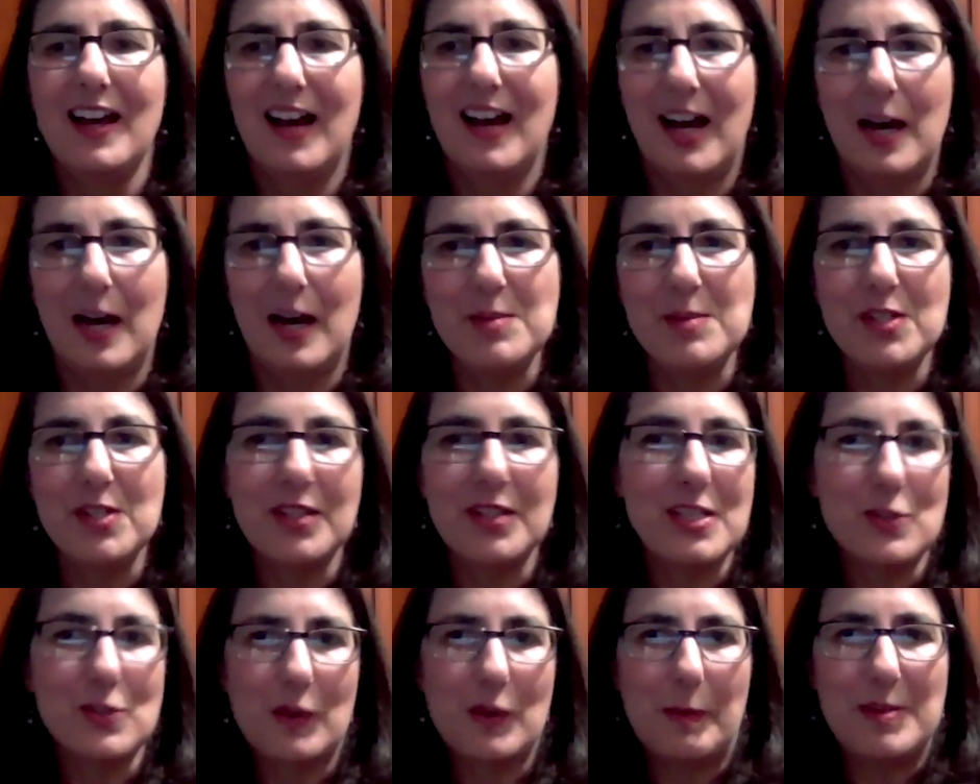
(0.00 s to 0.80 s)
Um, so
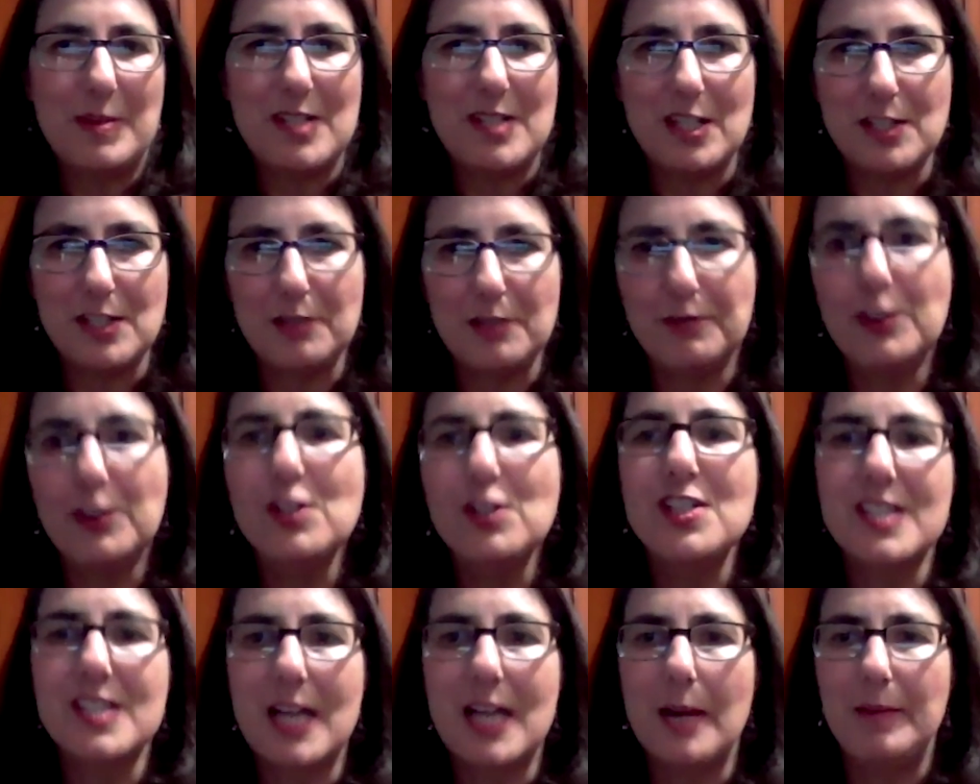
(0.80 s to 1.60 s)
this represents the
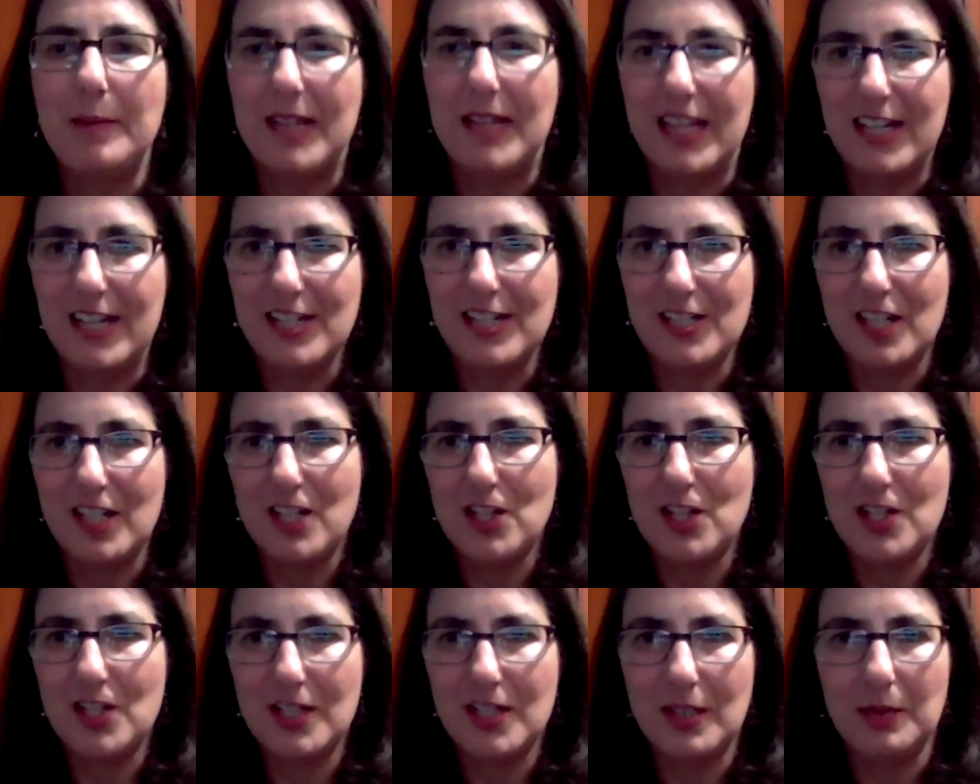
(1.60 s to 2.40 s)
first time that
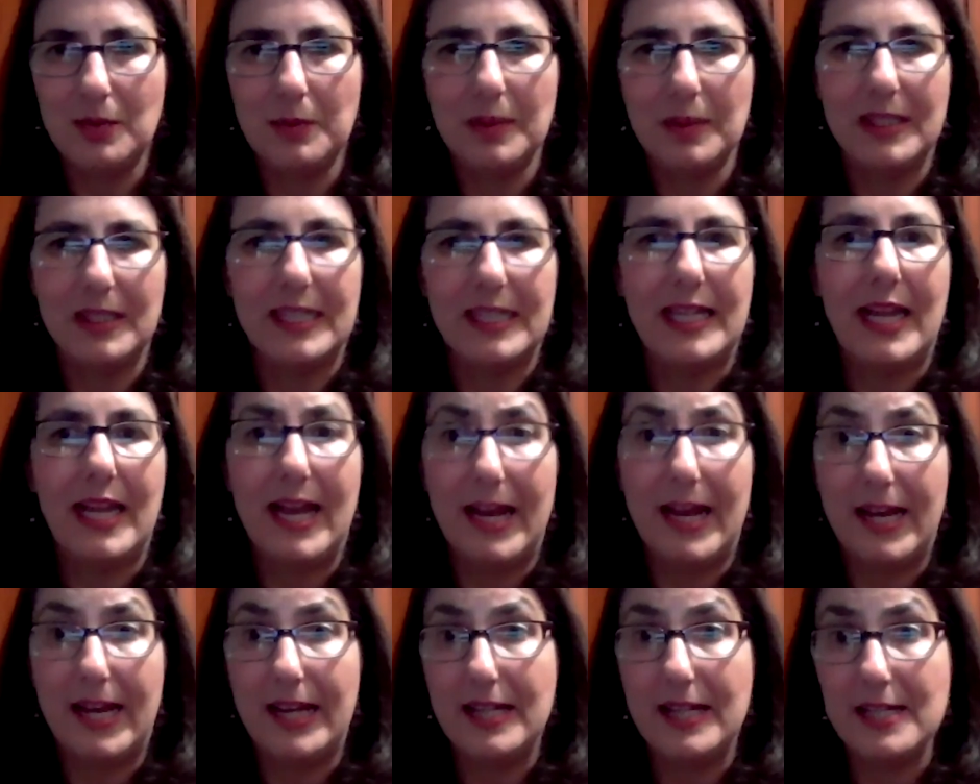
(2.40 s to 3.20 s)
ASHG really
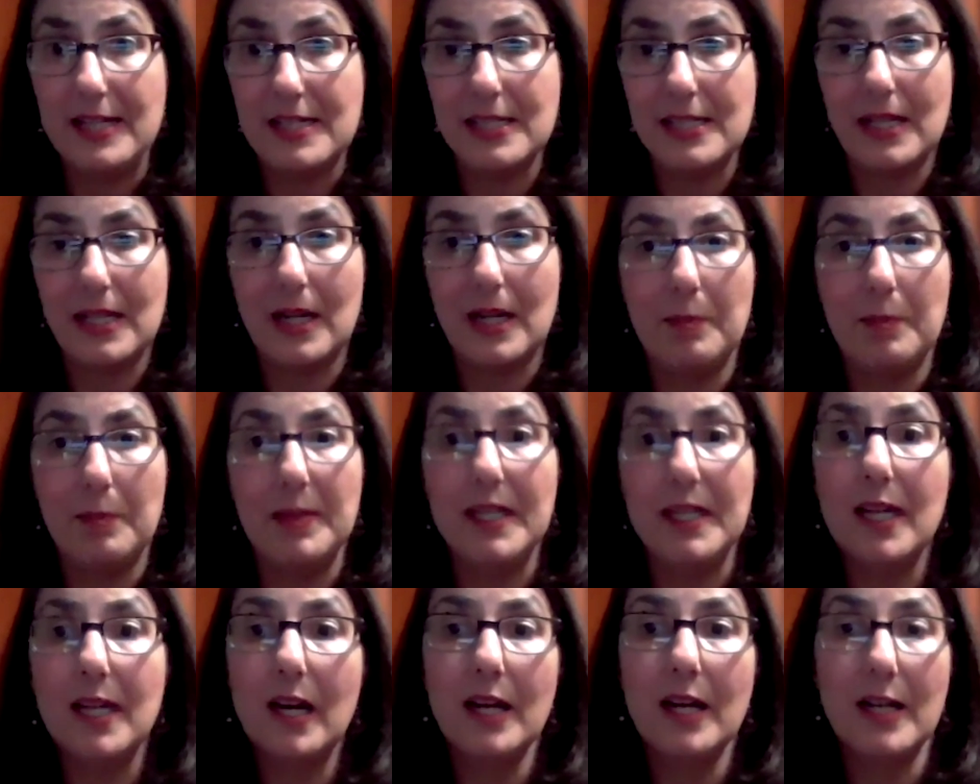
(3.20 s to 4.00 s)
has
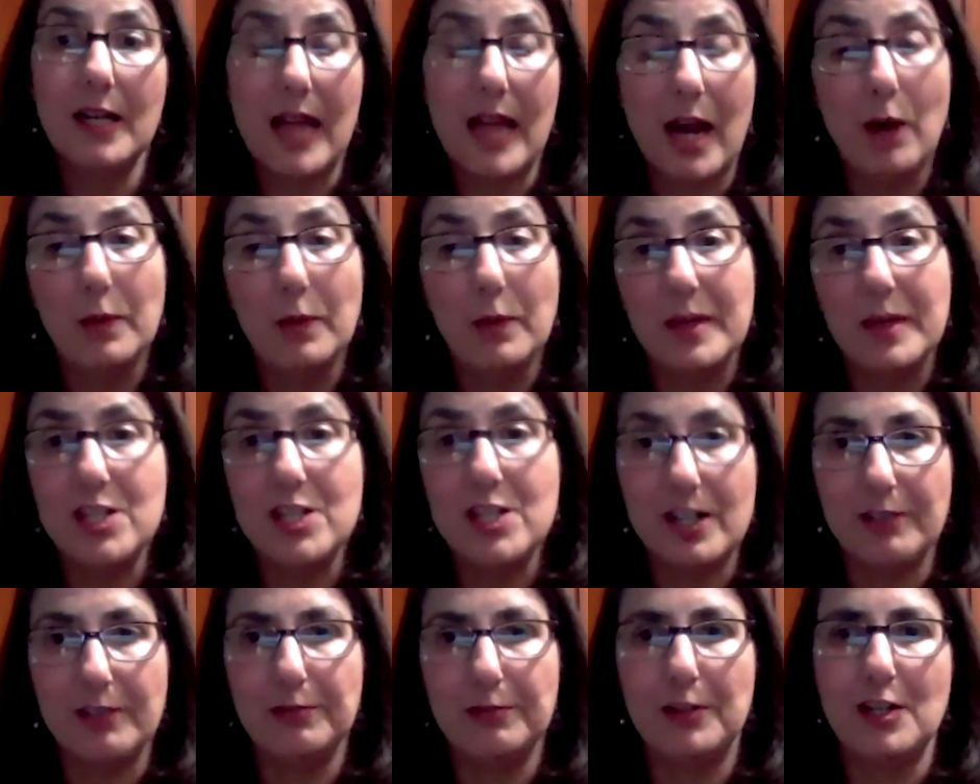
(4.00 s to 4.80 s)
begun outreach
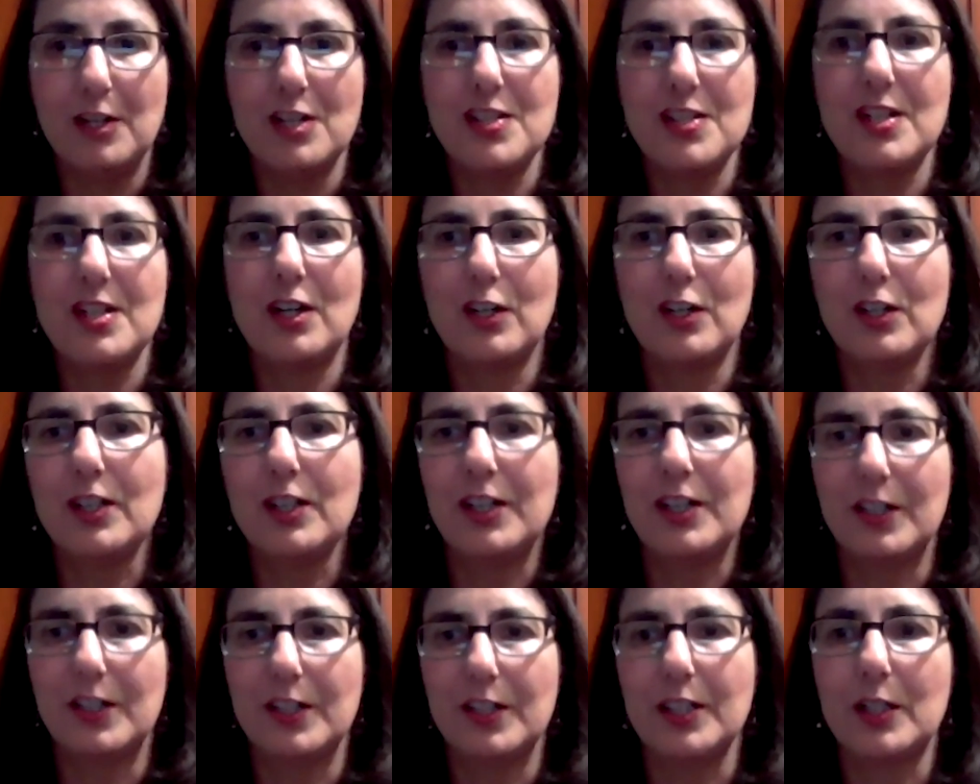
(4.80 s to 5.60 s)
efforts
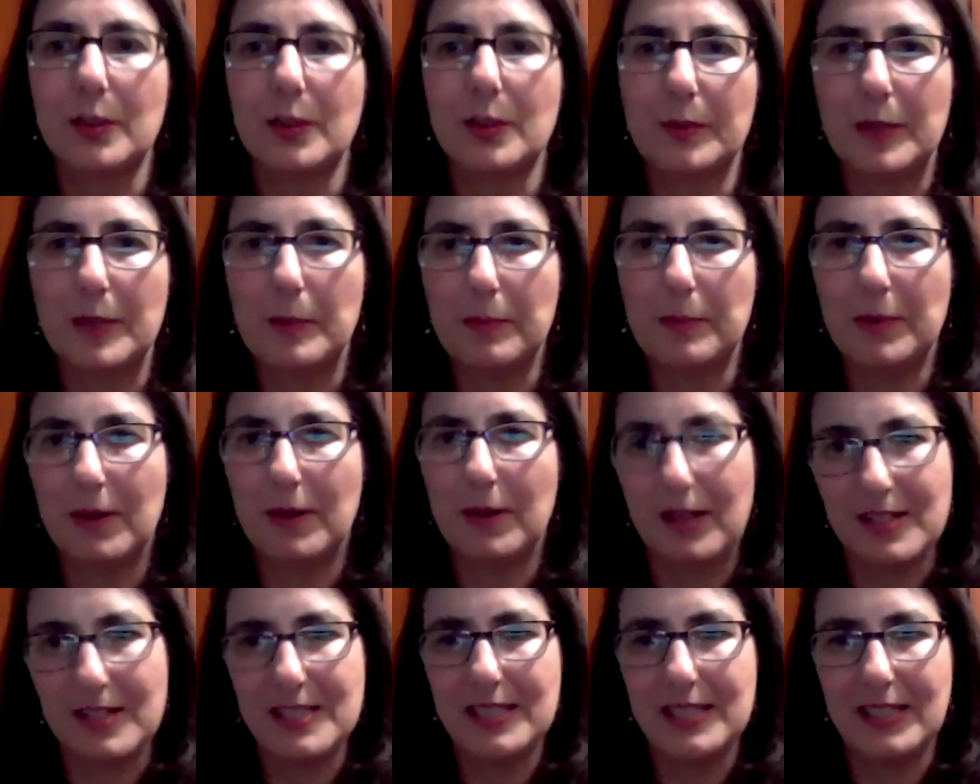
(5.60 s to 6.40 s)
earlier in the career
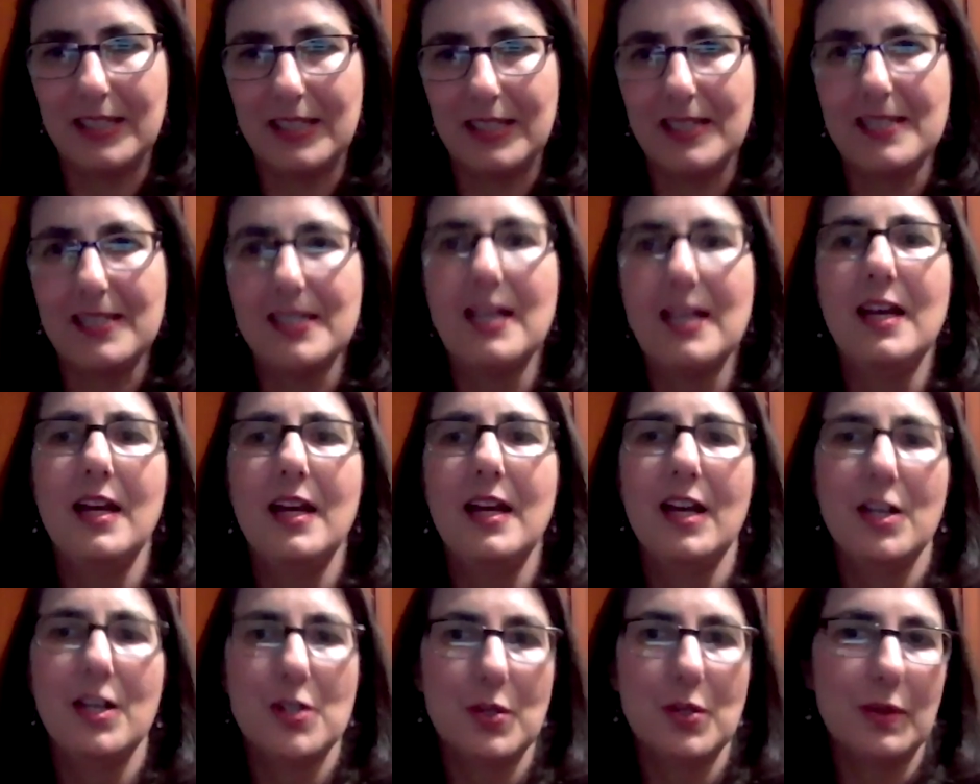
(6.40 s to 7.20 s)
process
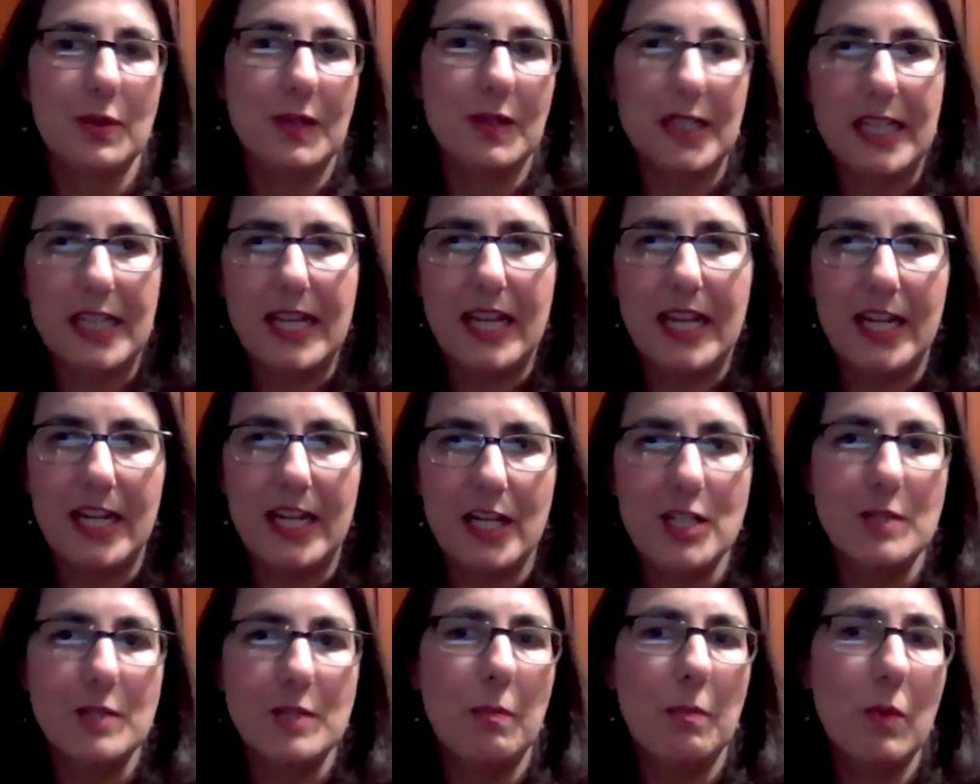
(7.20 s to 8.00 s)
to
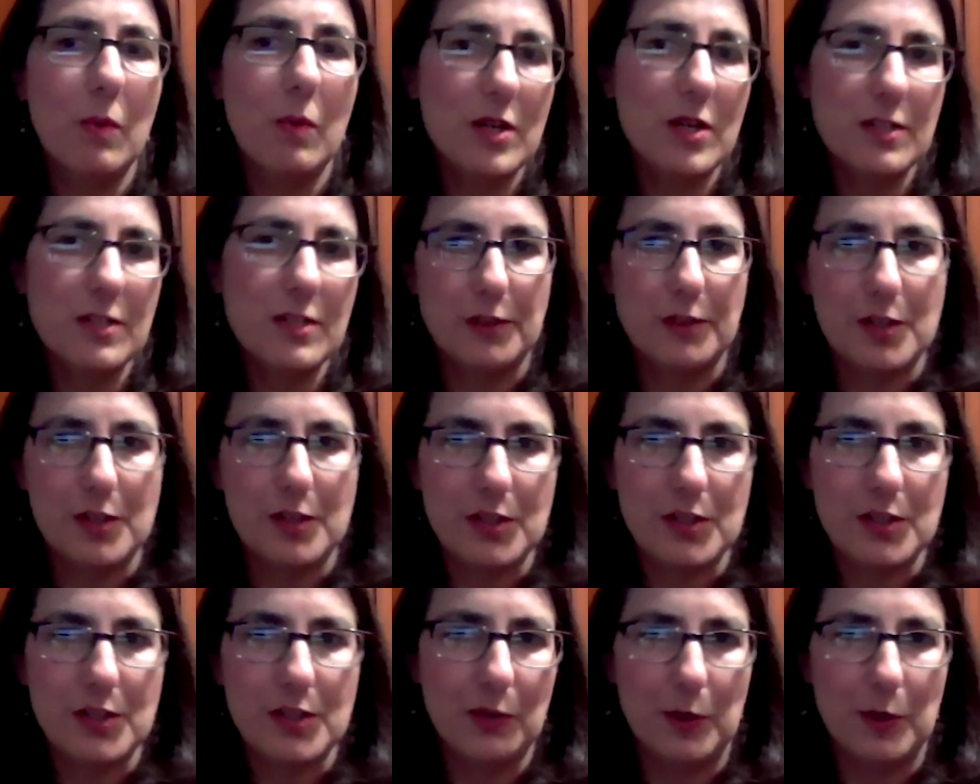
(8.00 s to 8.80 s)
engage more diverse
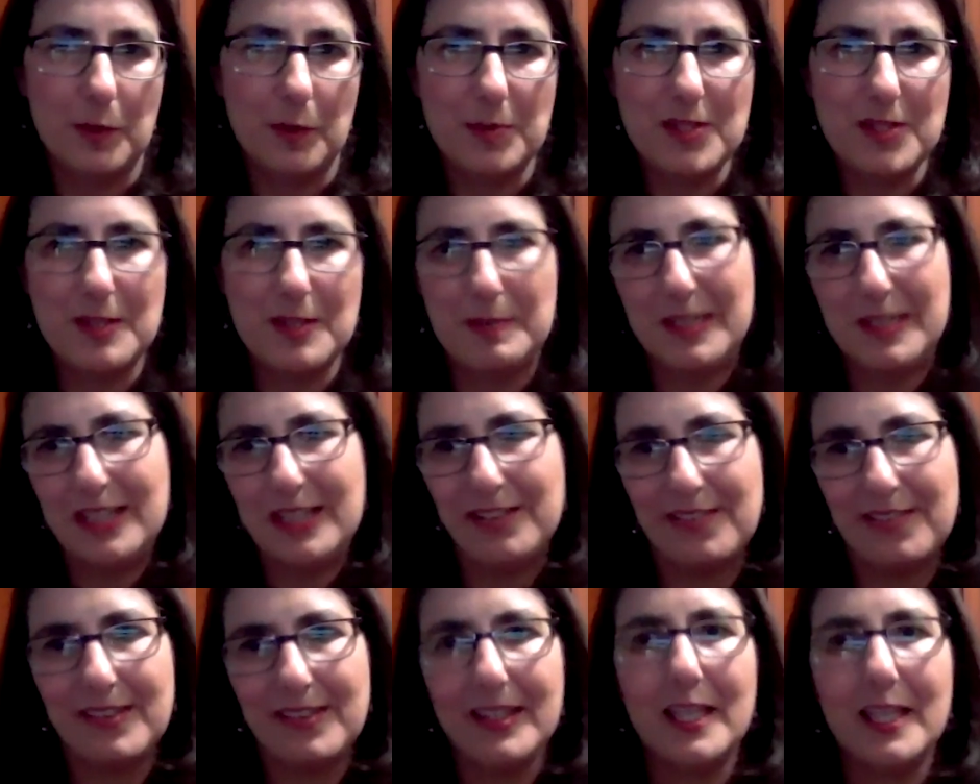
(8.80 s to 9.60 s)
groups to
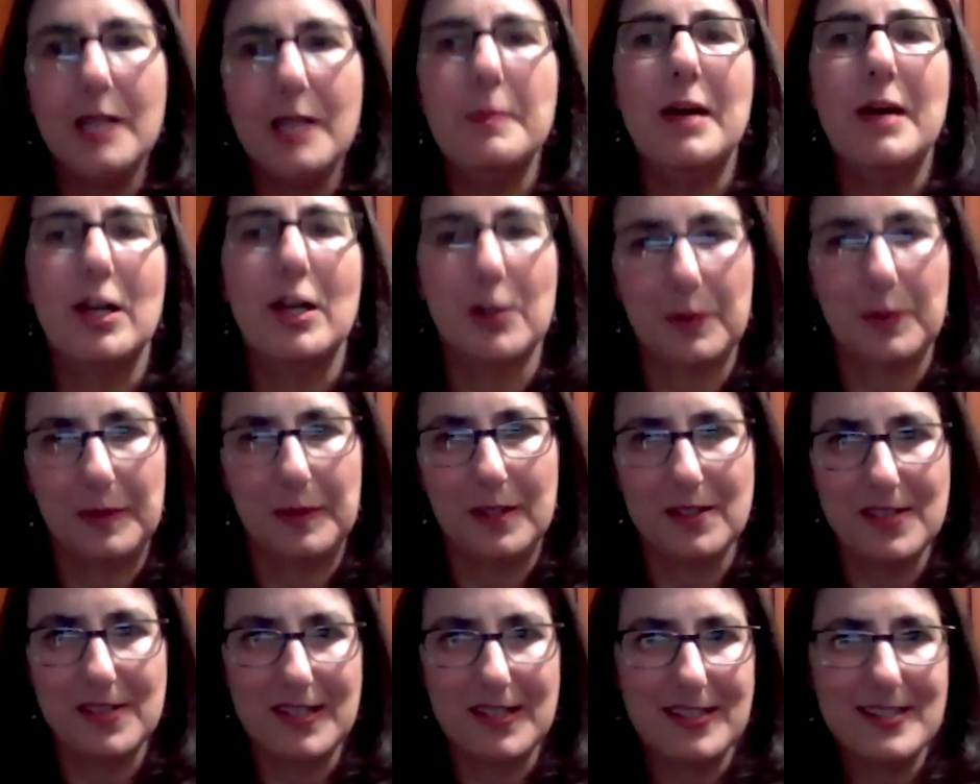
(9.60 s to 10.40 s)
begin thinking about
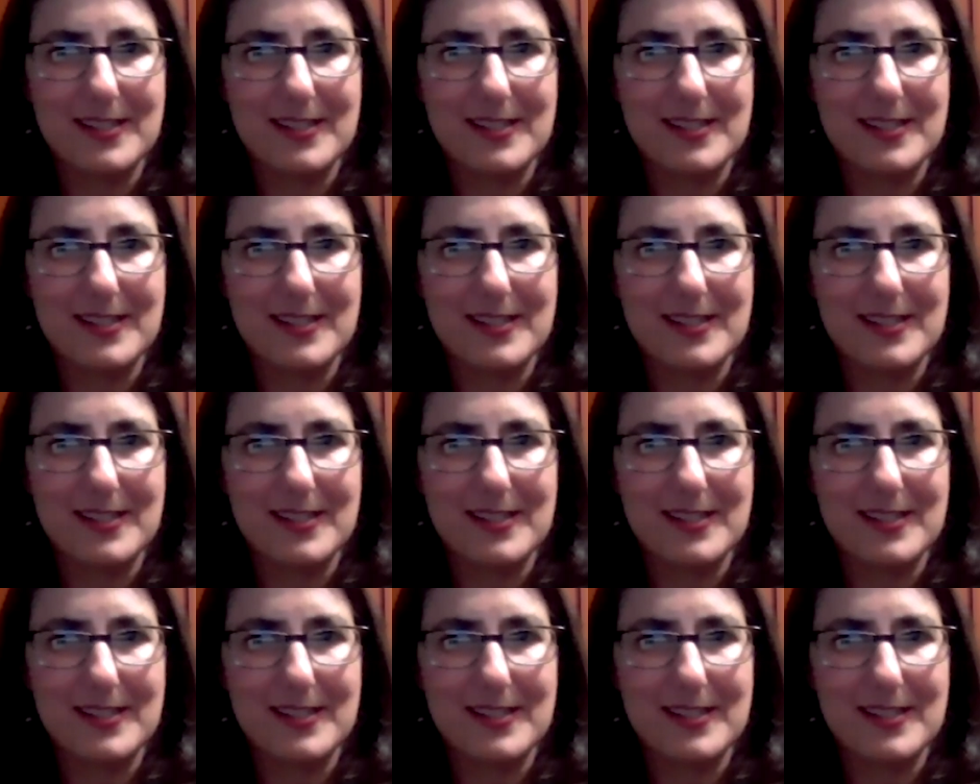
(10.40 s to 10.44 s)
careers in